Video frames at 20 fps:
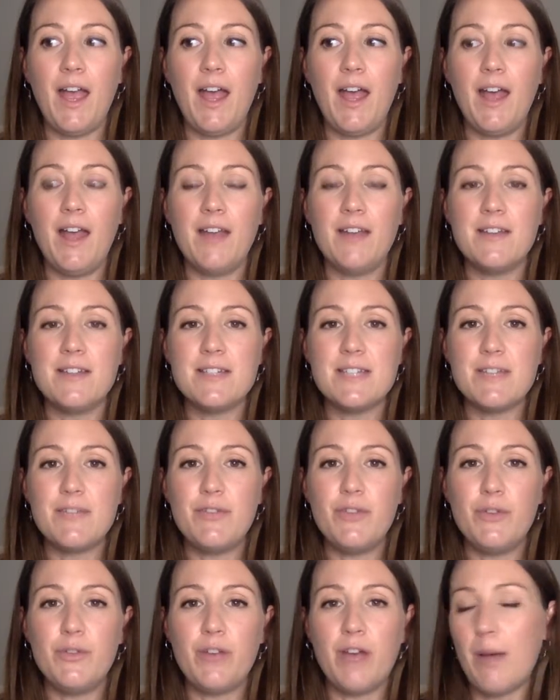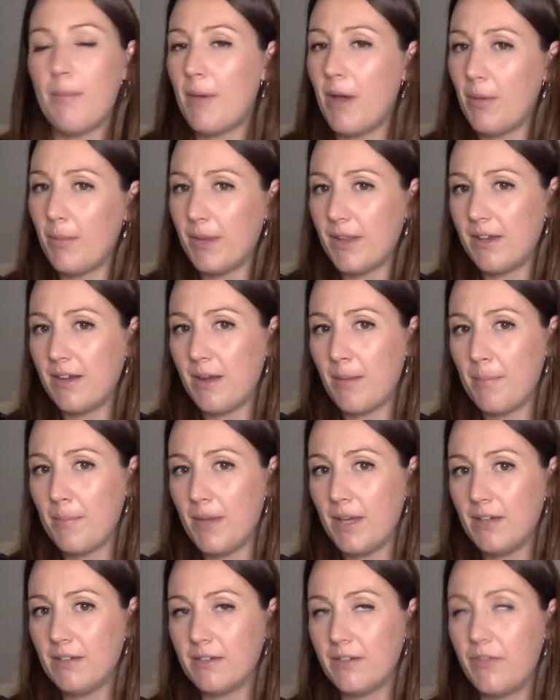And if you come up with a
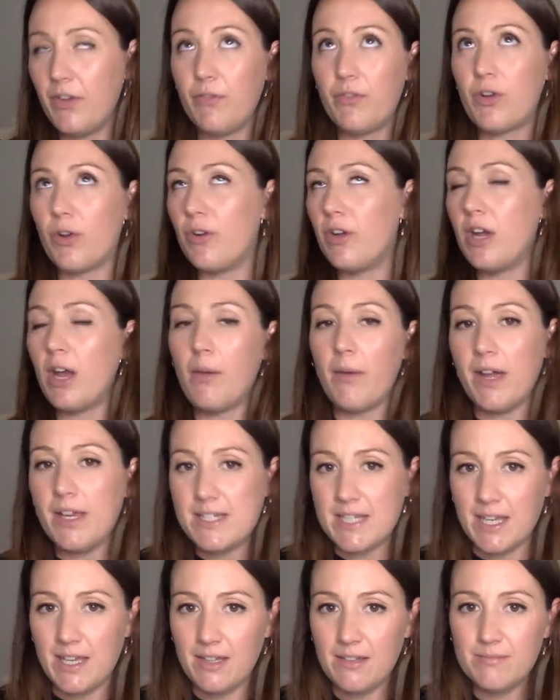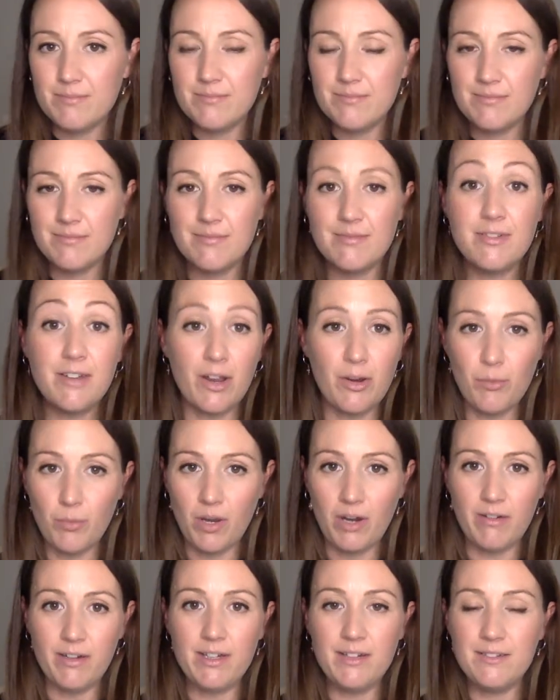number, if you've got no idea, don't
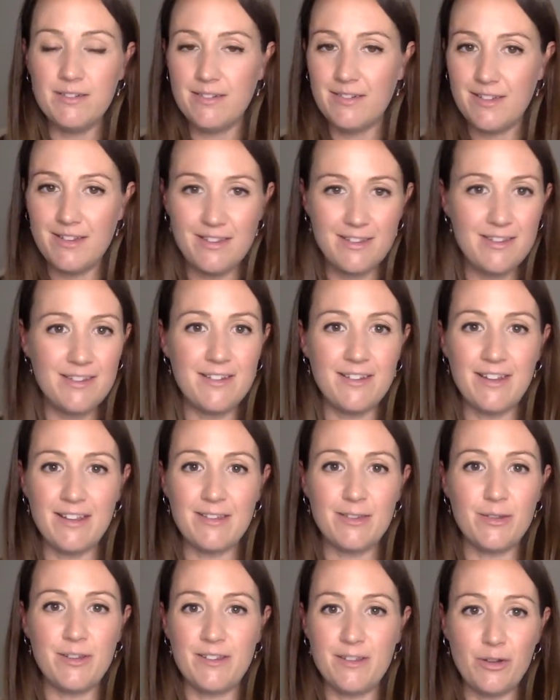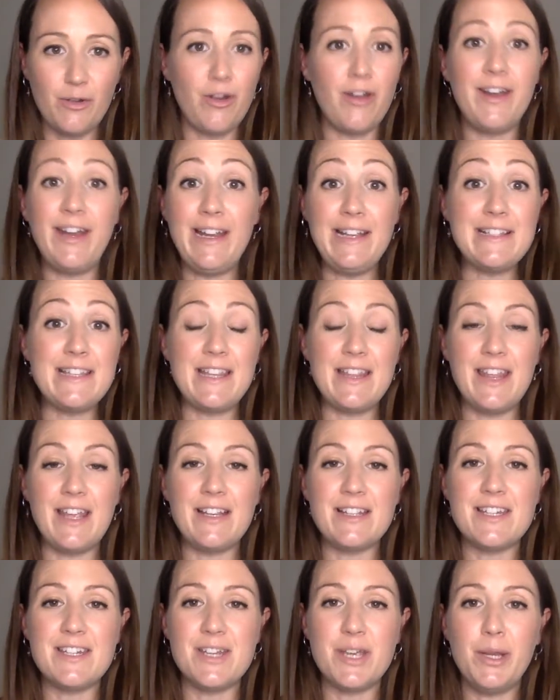worry. It's, it's not an easy
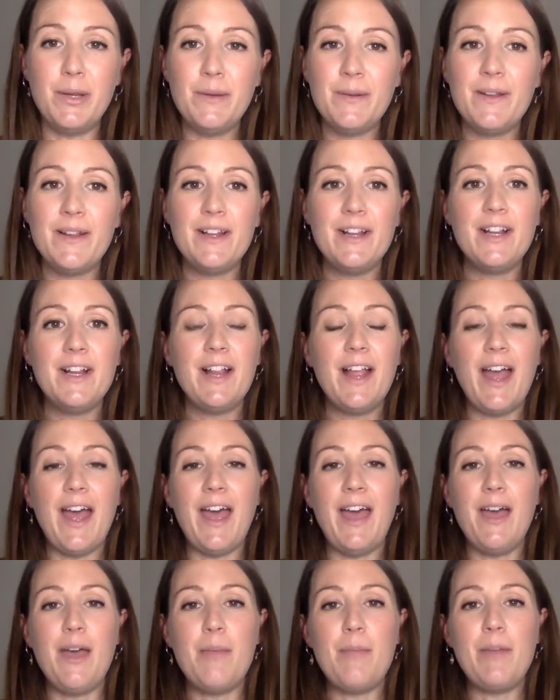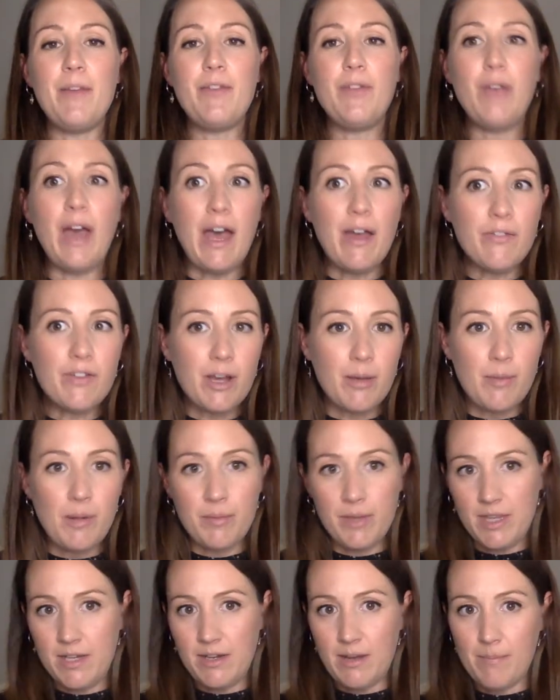thing to do. Um, but if you have come
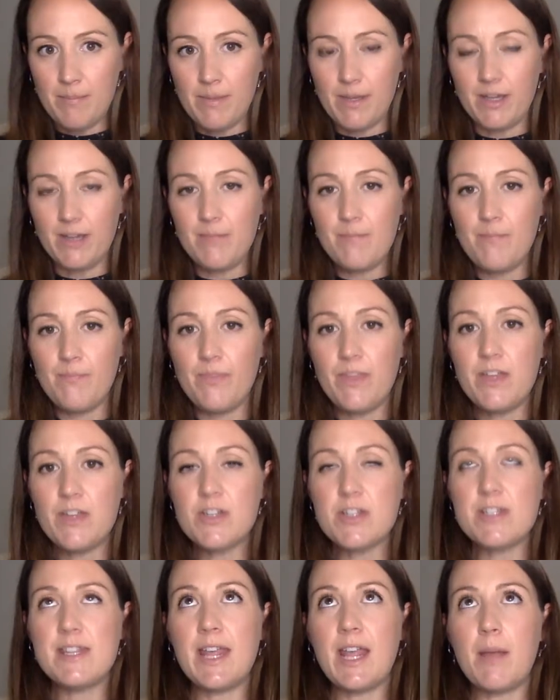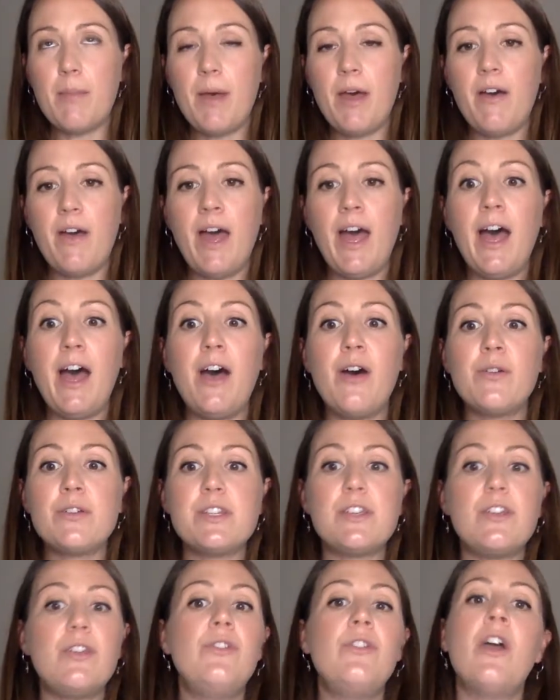up with a number, then just think about how
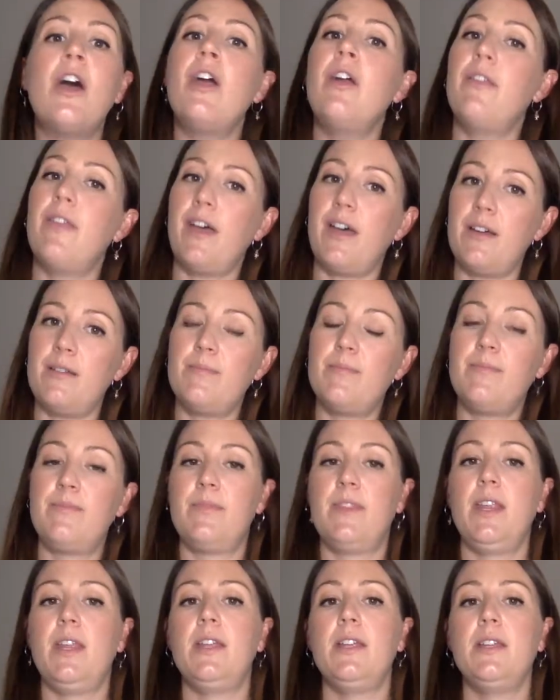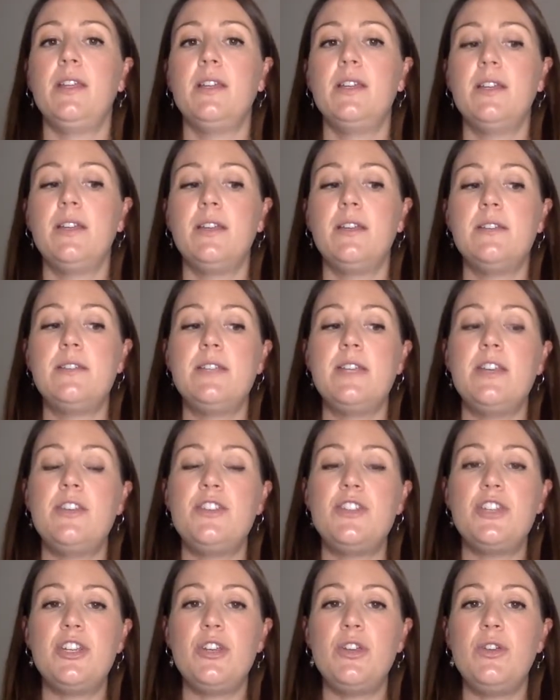do you know that?
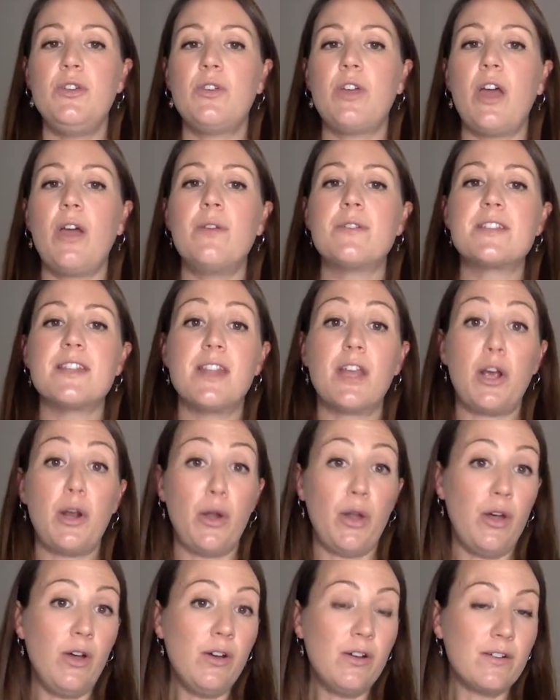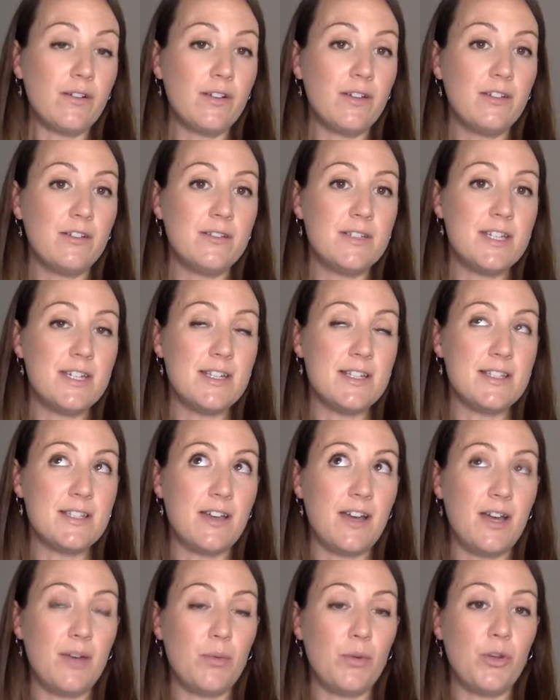Did you go to the clock to
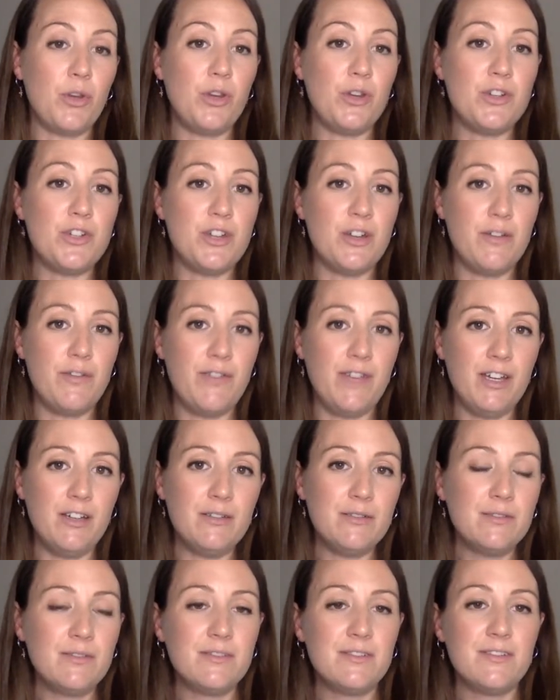decide what you should feel?